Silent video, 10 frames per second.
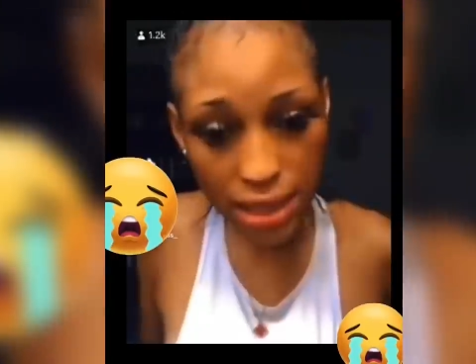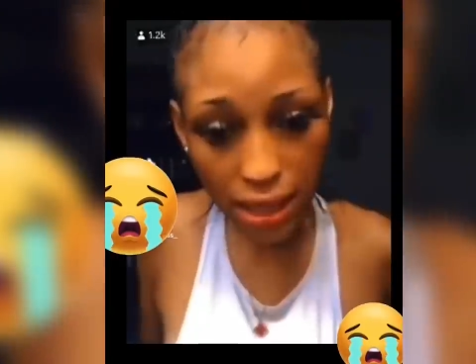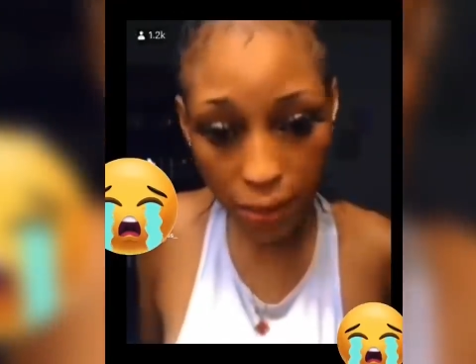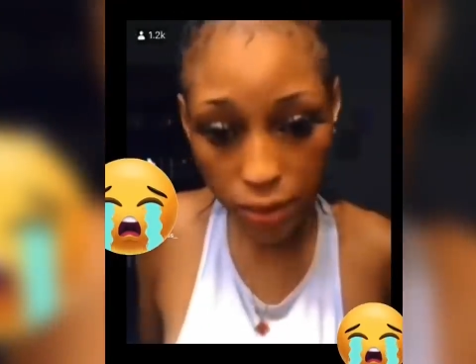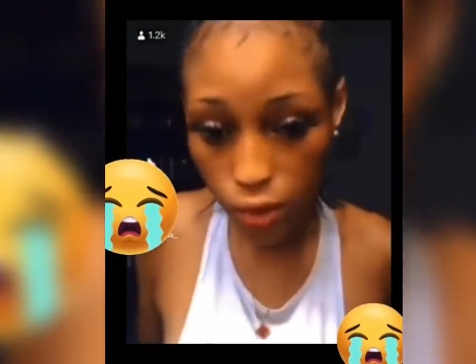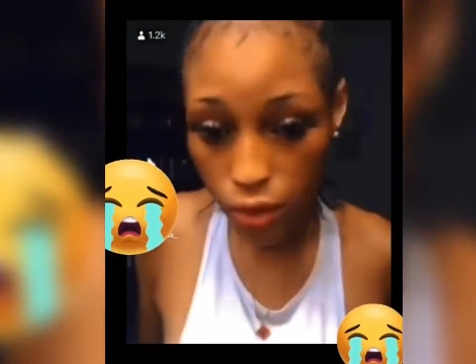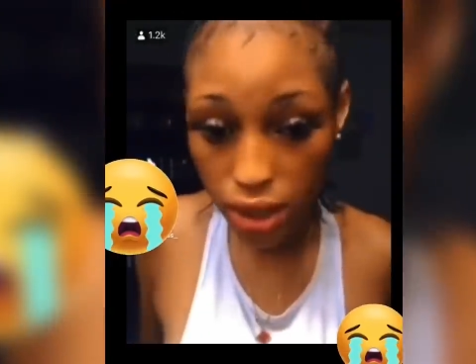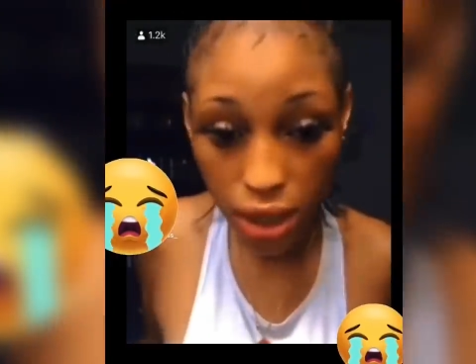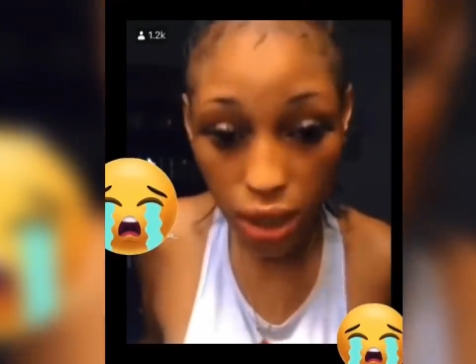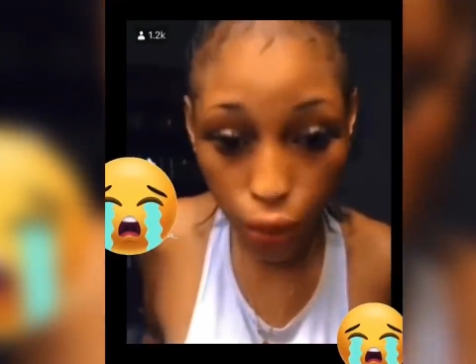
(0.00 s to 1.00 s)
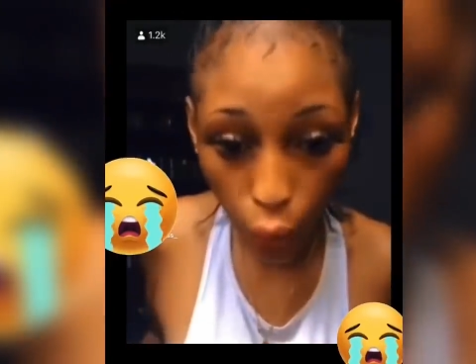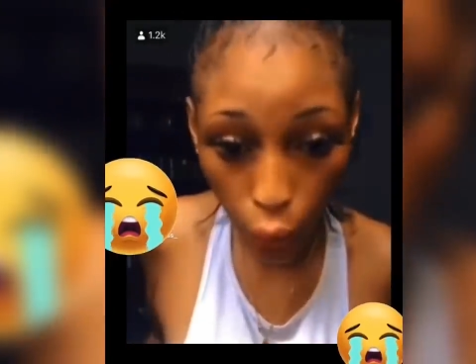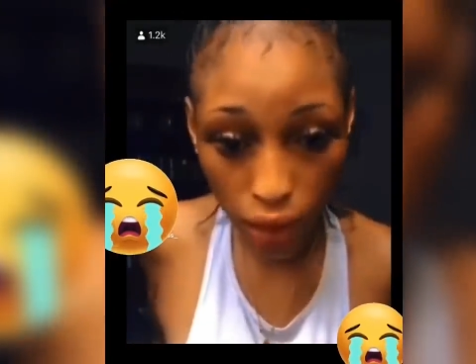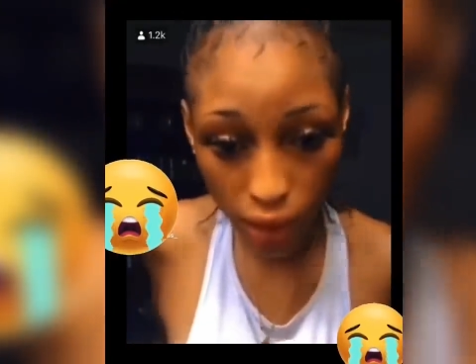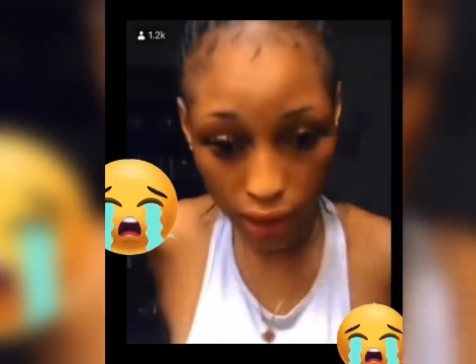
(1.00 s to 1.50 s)
seen
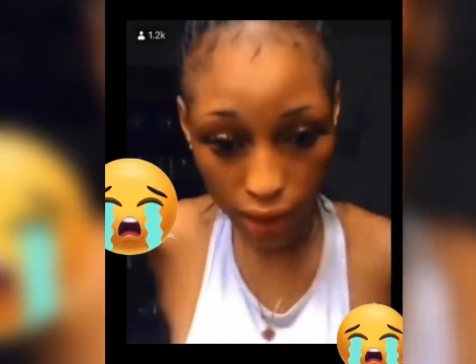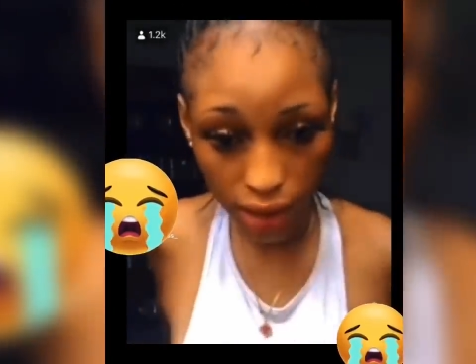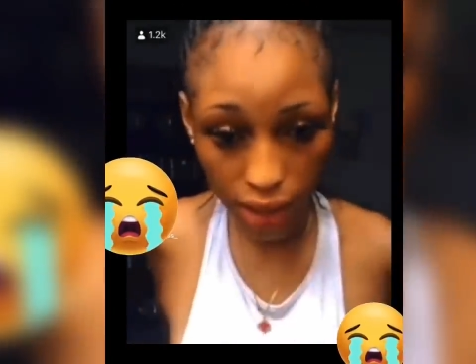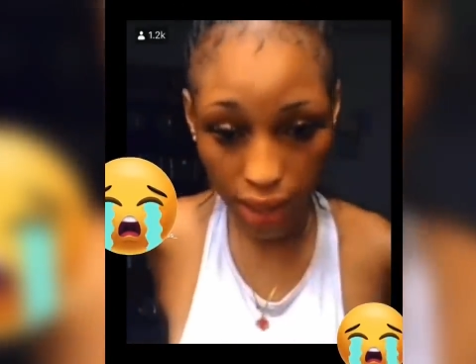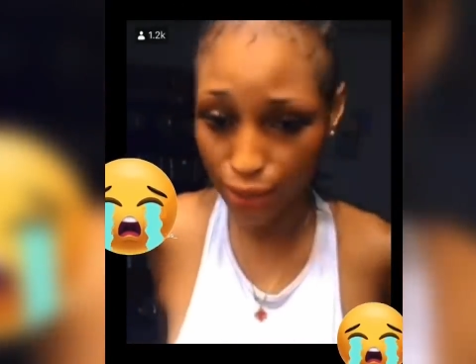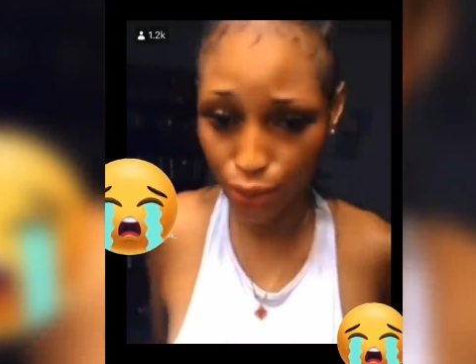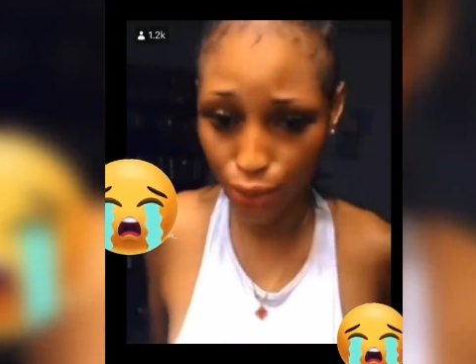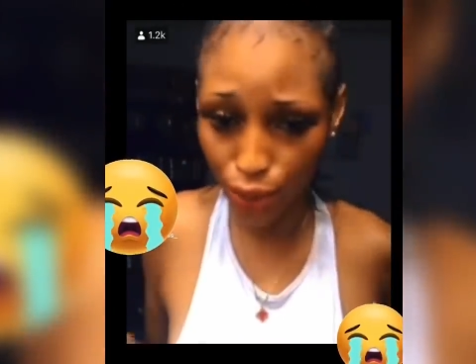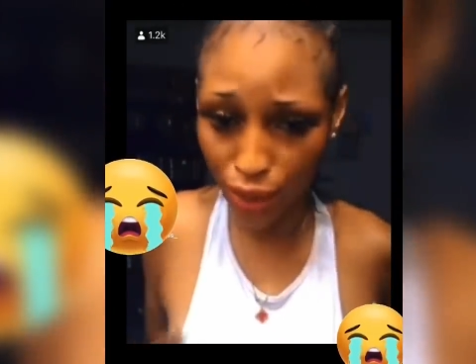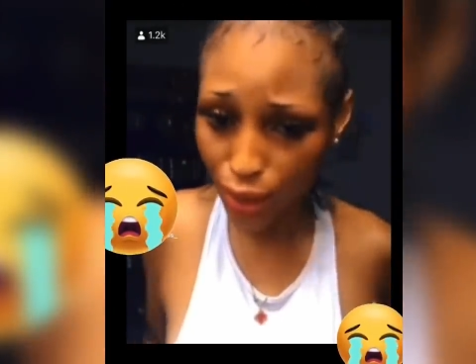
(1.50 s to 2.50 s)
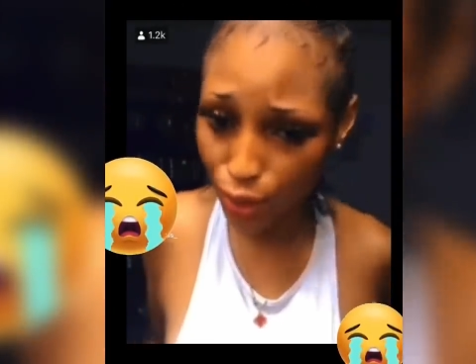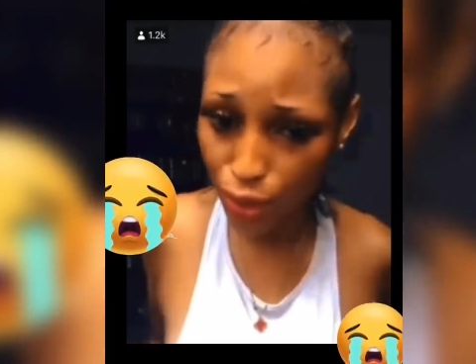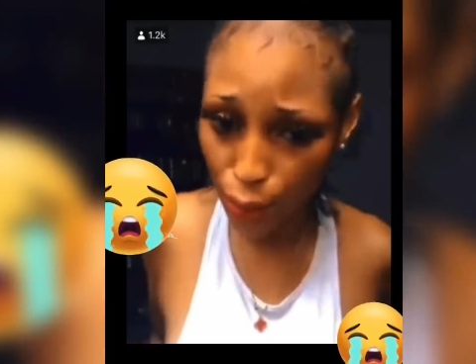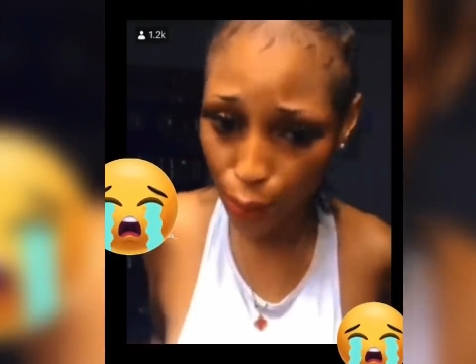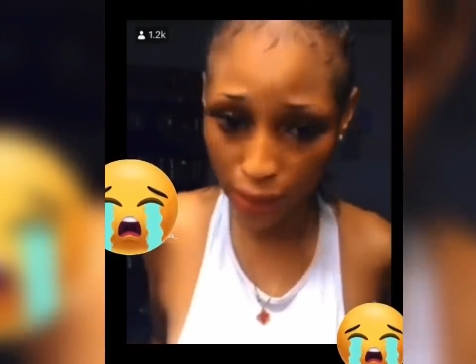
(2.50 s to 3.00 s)
begging for forgiveness,
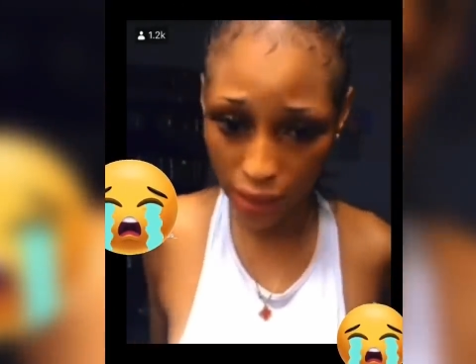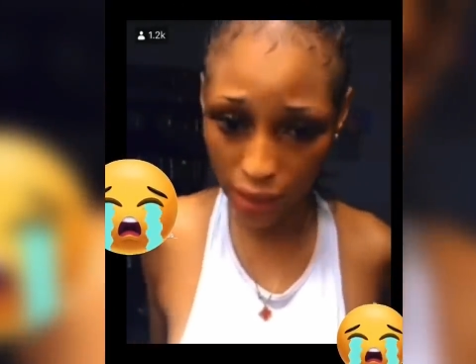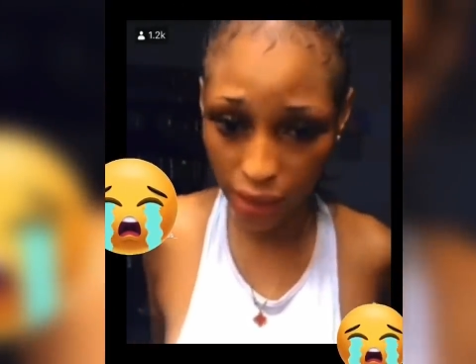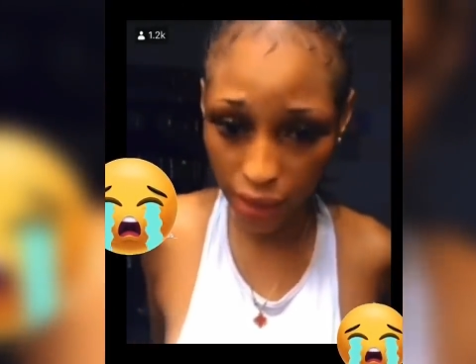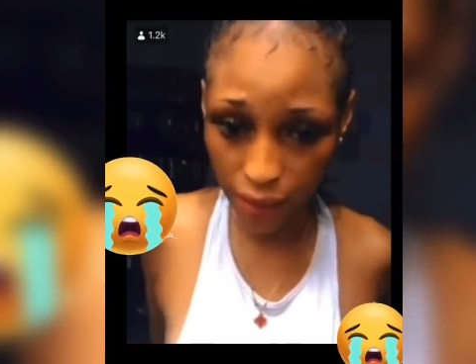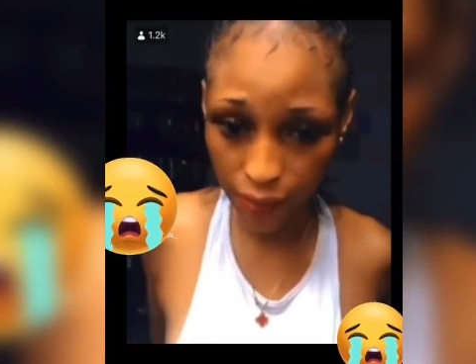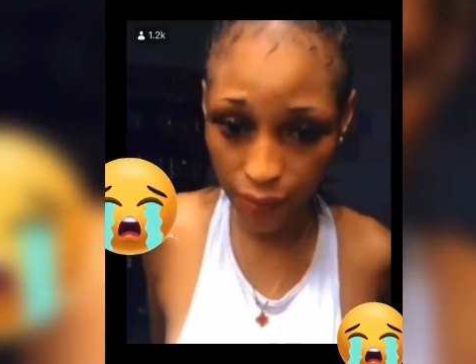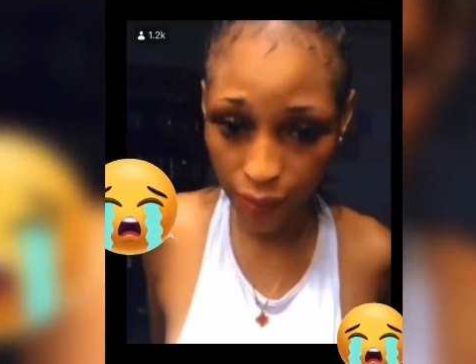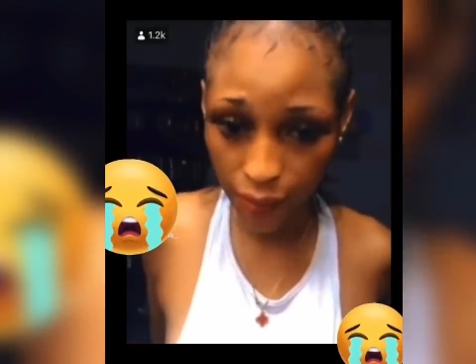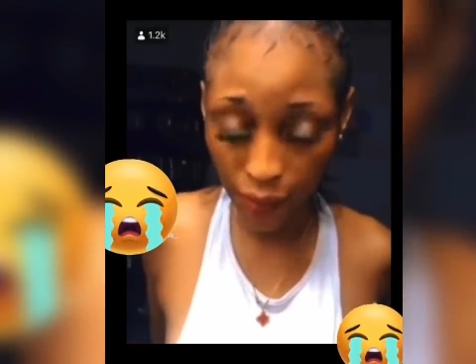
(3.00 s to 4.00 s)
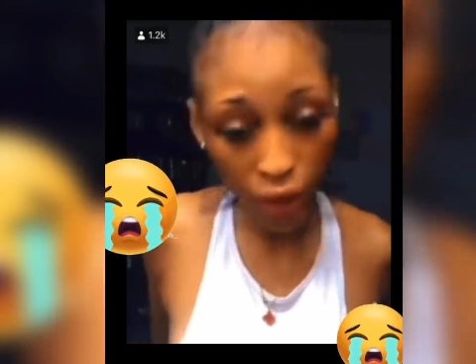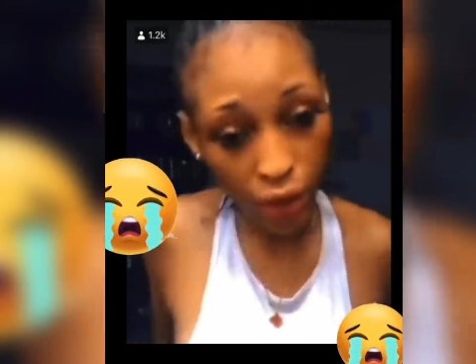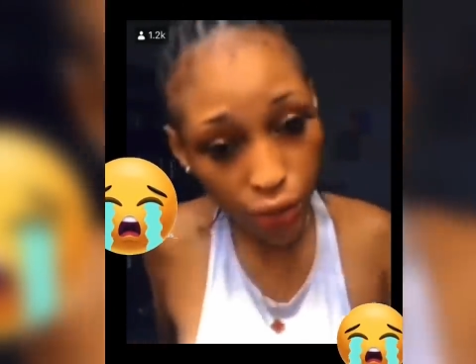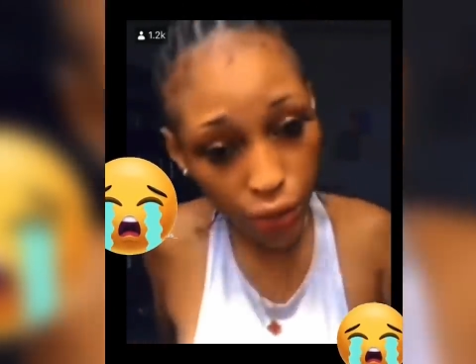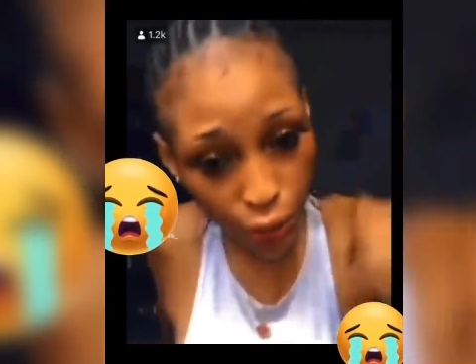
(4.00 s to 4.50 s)
while the
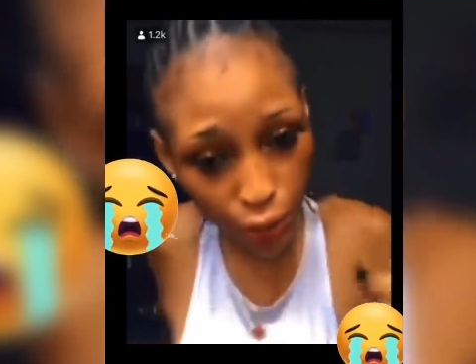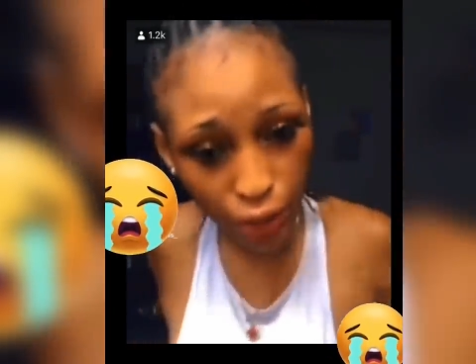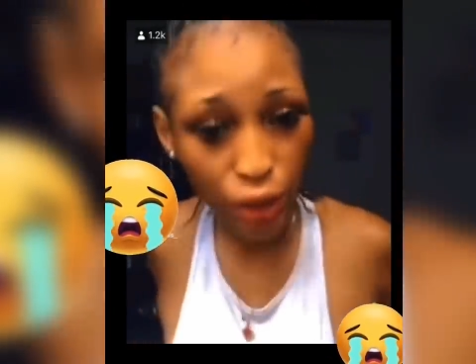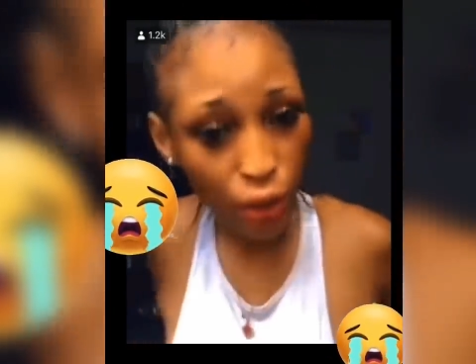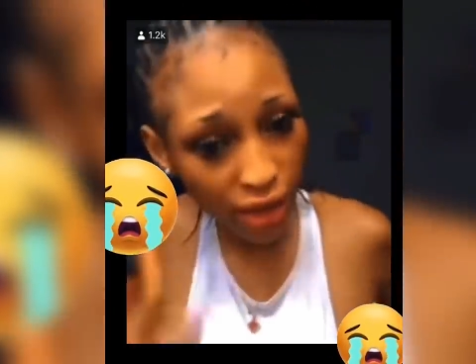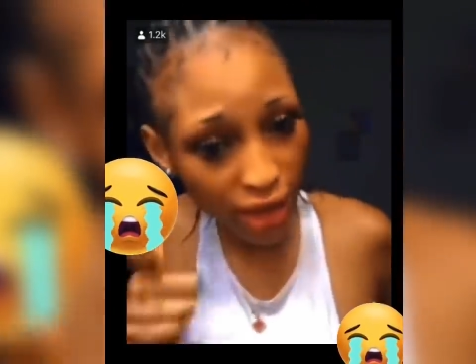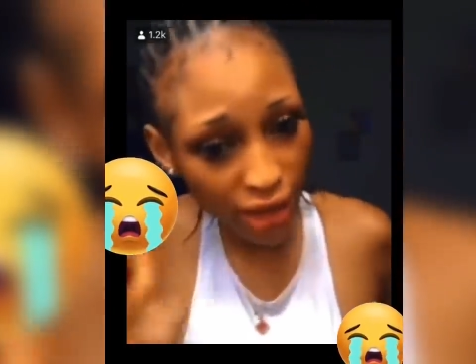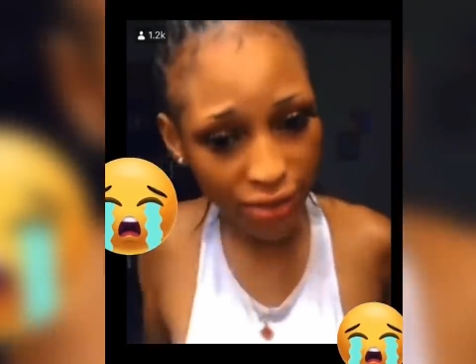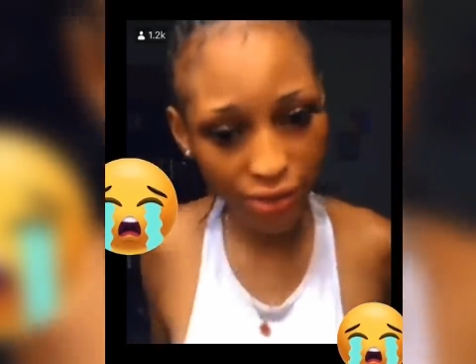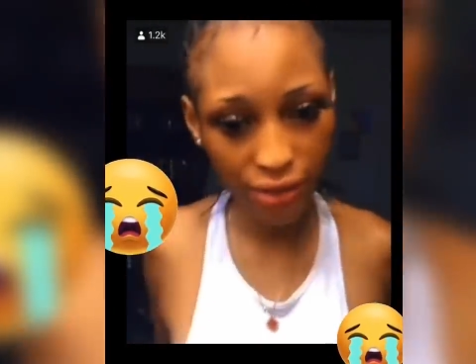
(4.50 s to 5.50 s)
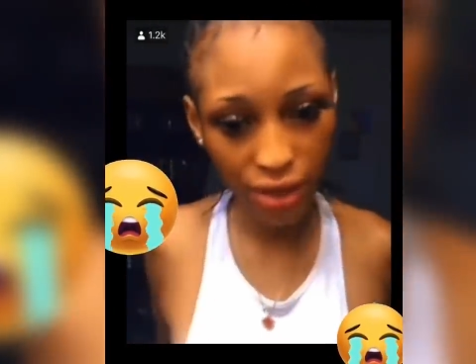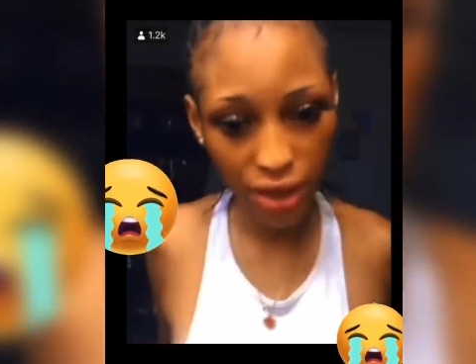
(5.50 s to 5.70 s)
second and the last video,